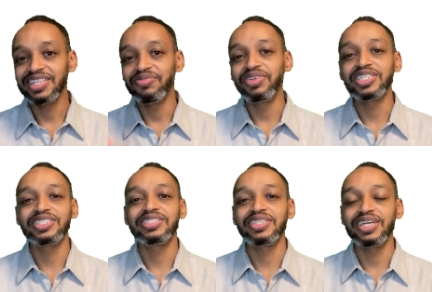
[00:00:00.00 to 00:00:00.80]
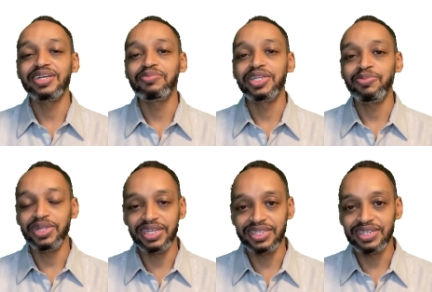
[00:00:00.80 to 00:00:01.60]
the fixed uh,
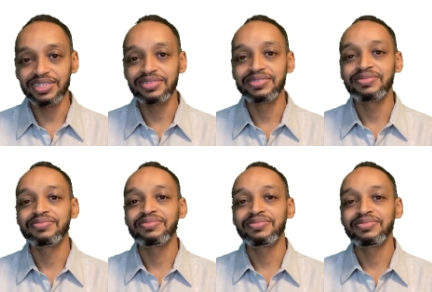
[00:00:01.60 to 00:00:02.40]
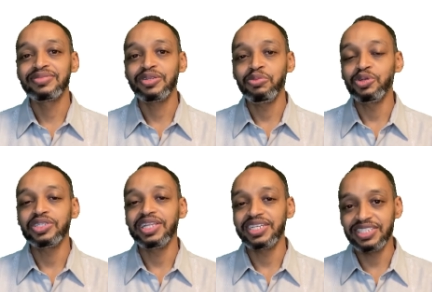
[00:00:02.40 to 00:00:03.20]
manipulator,
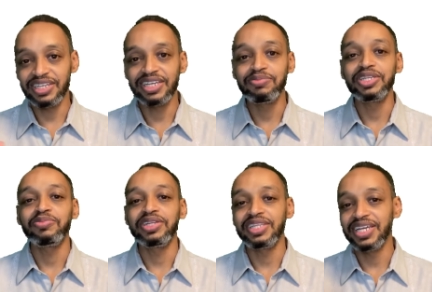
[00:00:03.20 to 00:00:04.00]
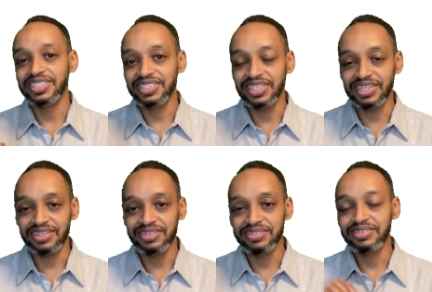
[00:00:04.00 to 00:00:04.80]
mostly like serial manipulator. That's like
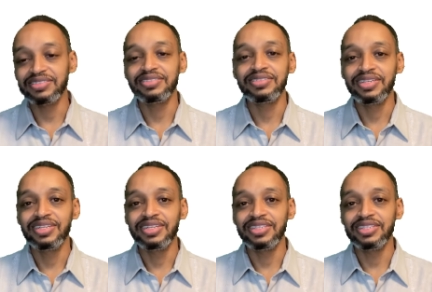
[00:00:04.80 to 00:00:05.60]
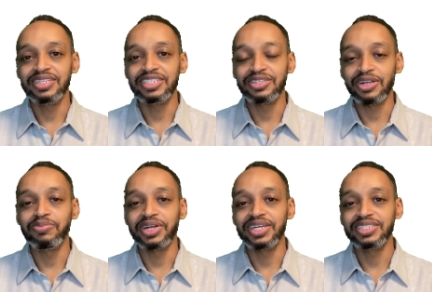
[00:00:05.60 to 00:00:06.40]
the general
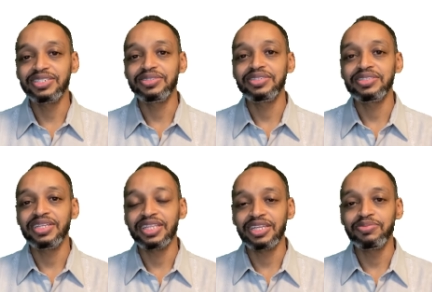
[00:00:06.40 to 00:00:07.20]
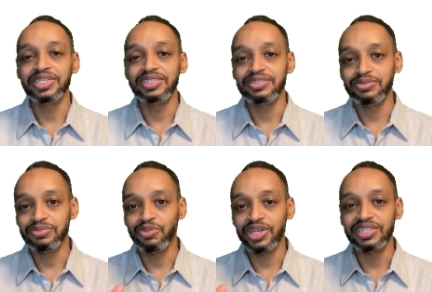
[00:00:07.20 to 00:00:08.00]
branch that has been
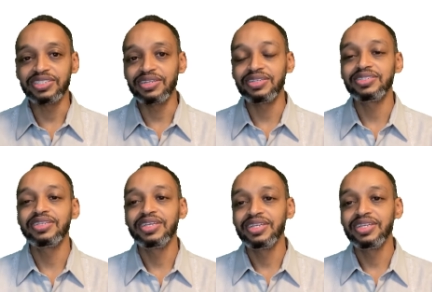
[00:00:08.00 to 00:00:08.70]
widely studied.